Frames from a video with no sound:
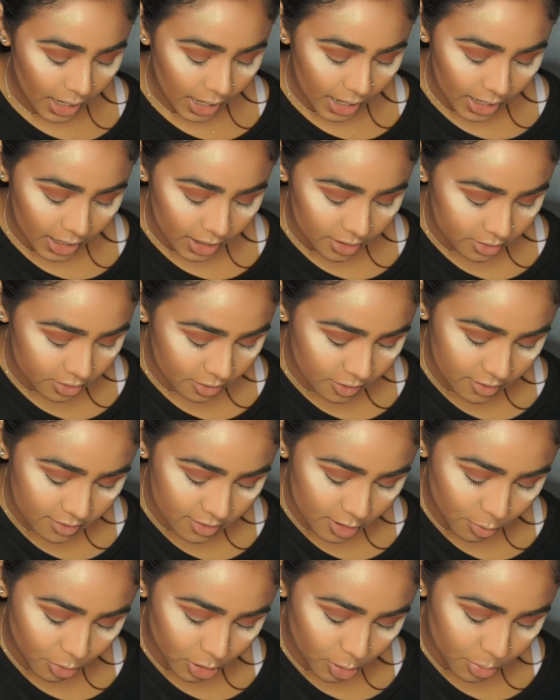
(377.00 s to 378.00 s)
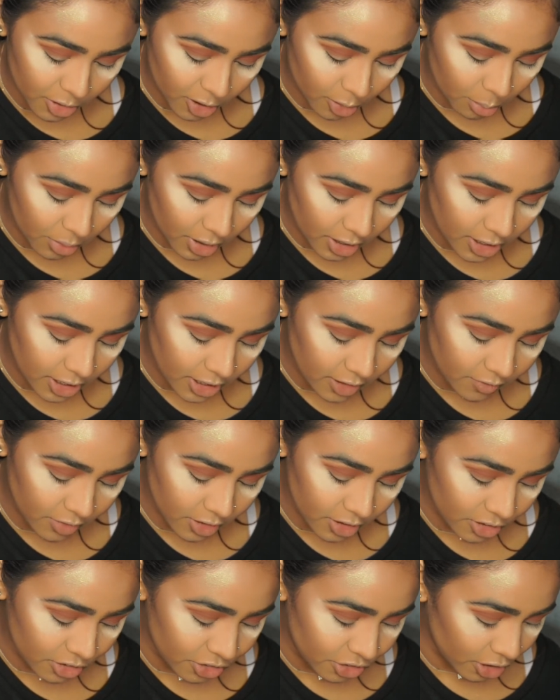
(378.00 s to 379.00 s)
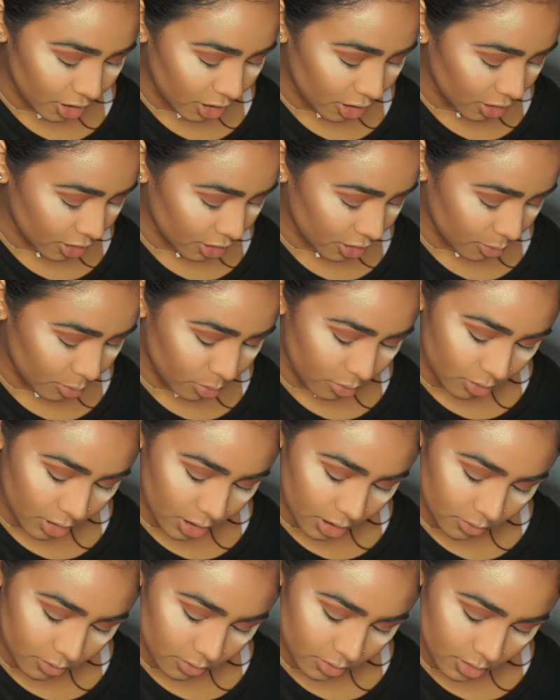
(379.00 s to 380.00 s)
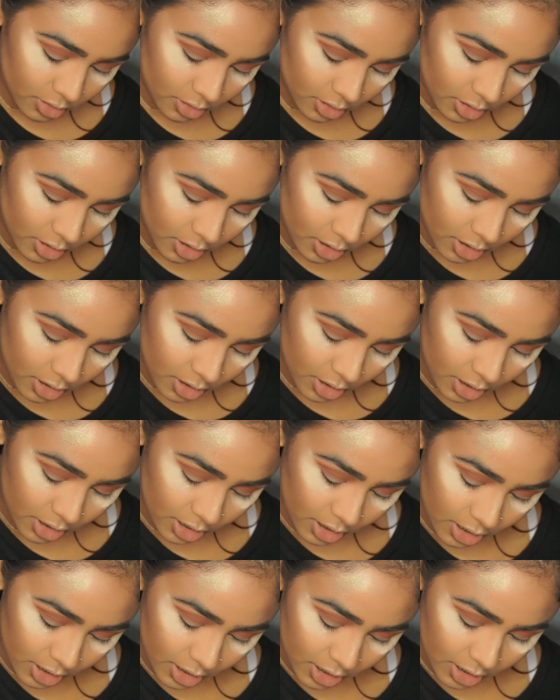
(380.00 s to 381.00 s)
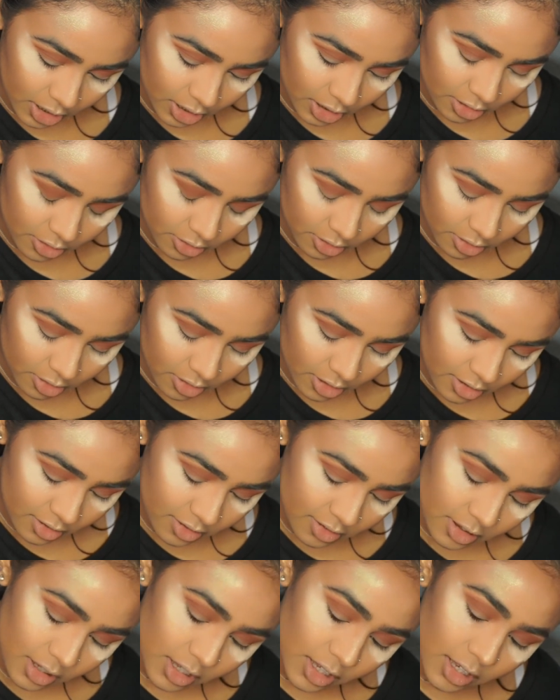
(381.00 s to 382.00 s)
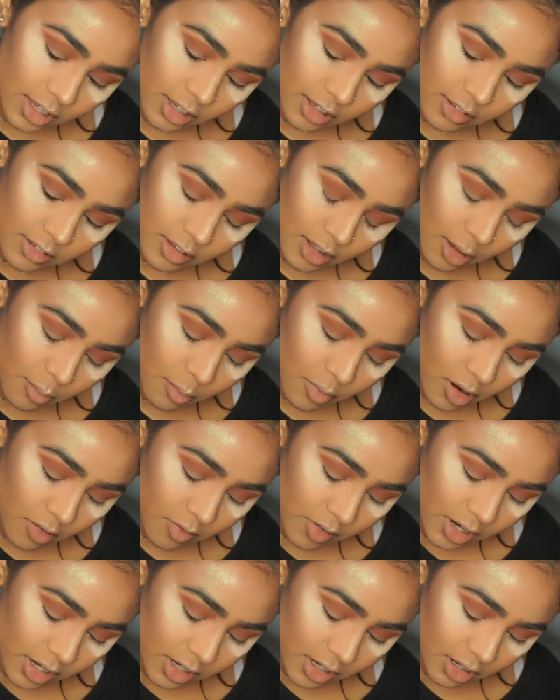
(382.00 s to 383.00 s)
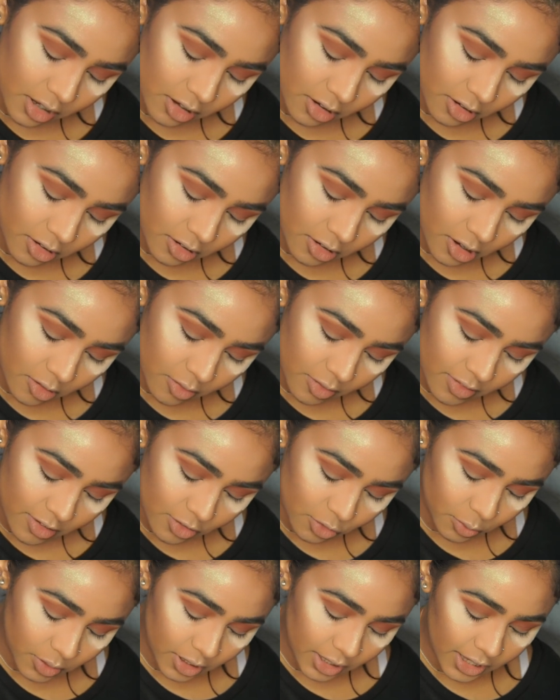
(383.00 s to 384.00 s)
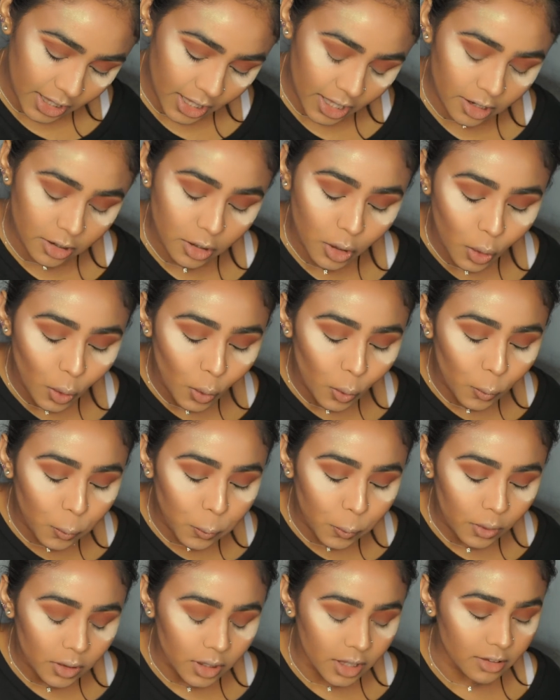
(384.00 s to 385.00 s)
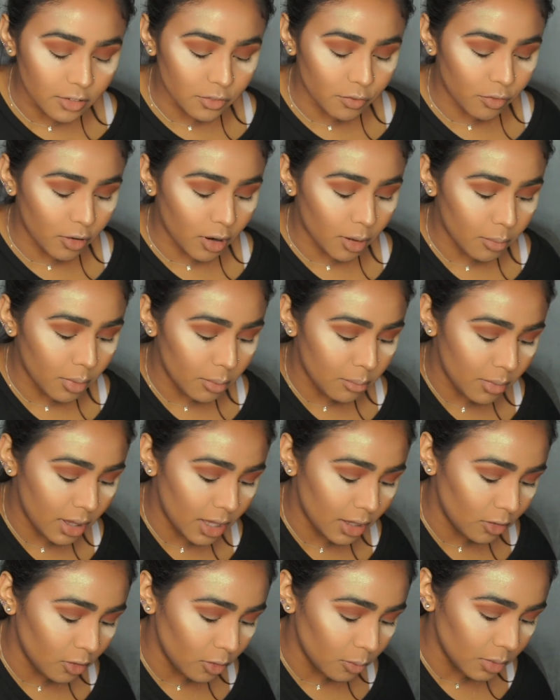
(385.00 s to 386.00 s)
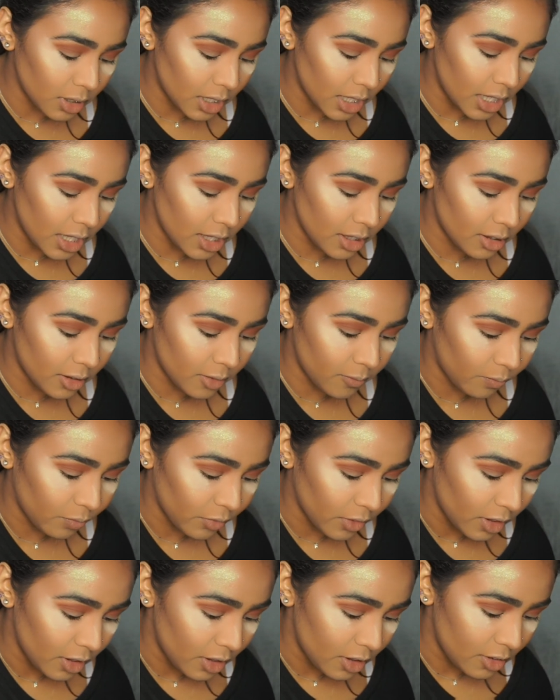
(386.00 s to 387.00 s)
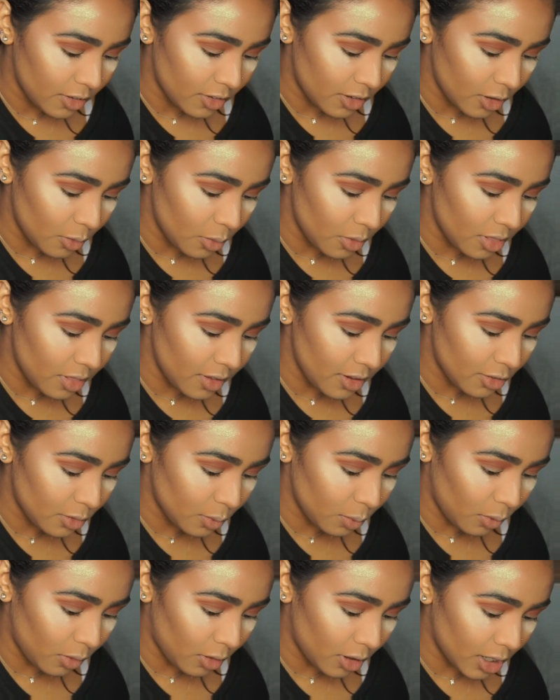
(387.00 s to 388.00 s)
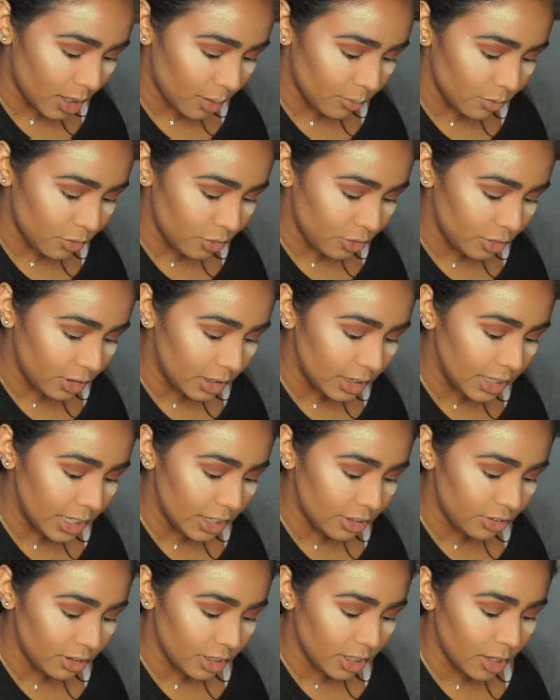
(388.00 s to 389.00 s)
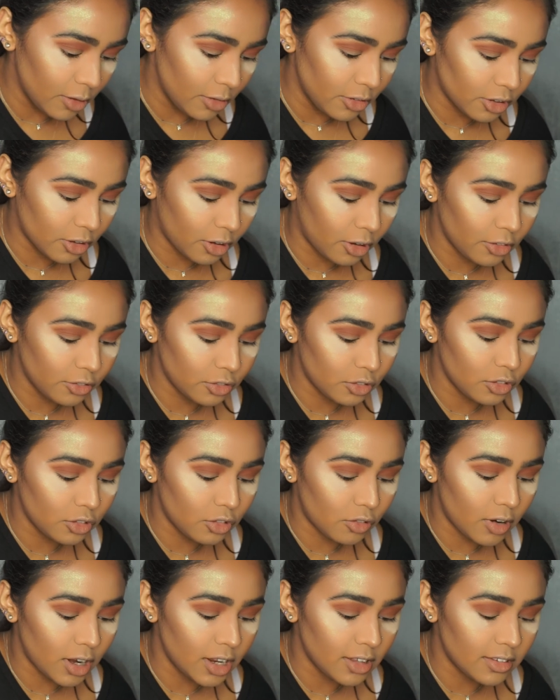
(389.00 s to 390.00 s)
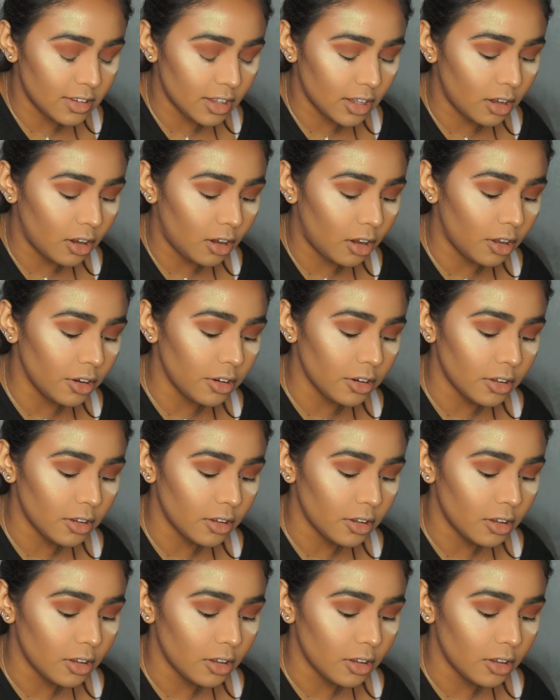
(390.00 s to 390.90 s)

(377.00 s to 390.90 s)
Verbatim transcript: and this time I'm going to pick up an even darker brown, and this is Americano, and this one again is from Makeup Geek. So with this one I'm literally going to concentrate it on